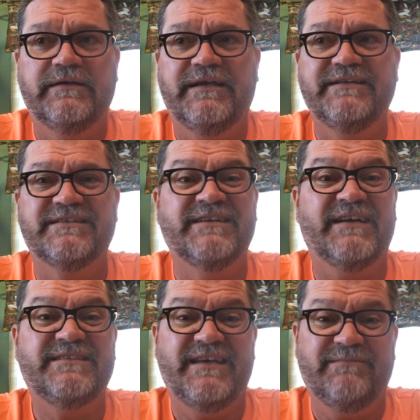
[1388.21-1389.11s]
It does
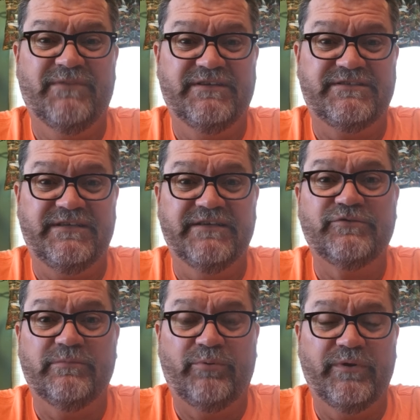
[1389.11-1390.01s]
not take much to get
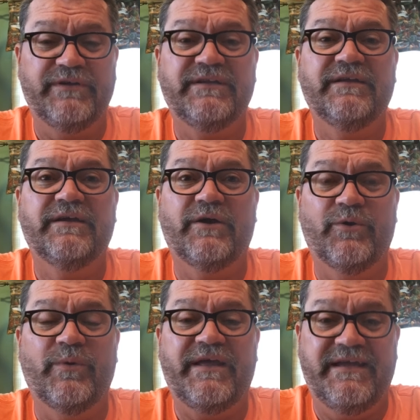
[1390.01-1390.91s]
to a
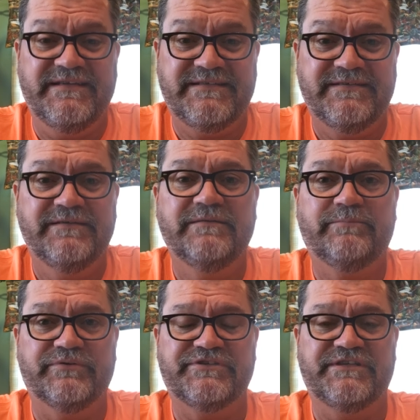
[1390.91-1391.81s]

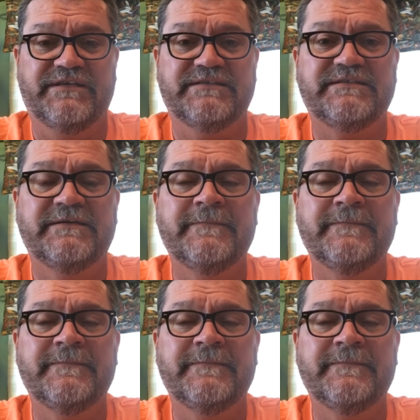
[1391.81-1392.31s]
0.08%.